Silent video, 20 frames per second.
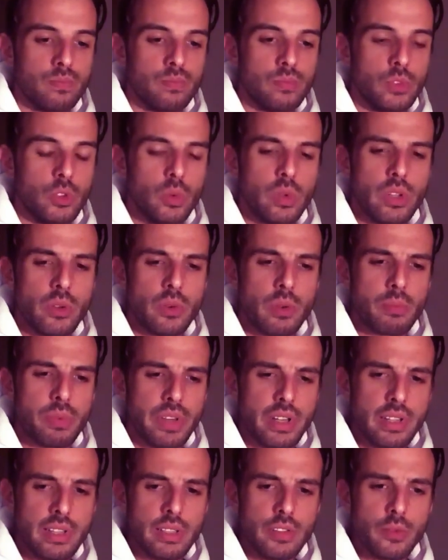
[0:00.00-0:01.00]
doing
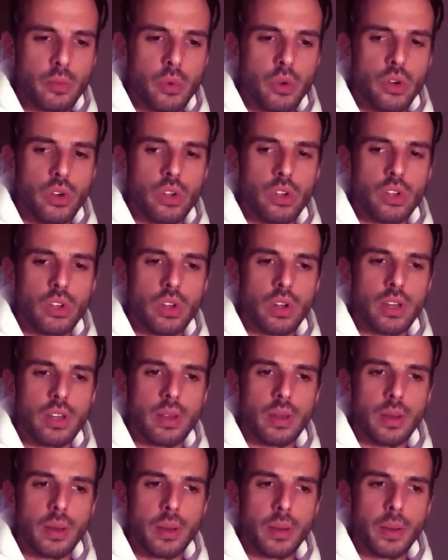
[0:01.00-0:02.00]
repetitive work
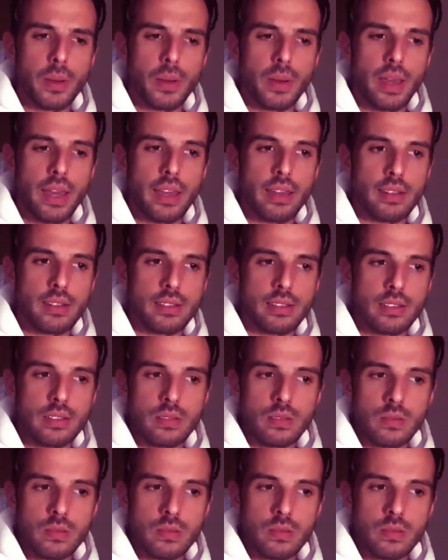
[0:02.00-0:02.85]
and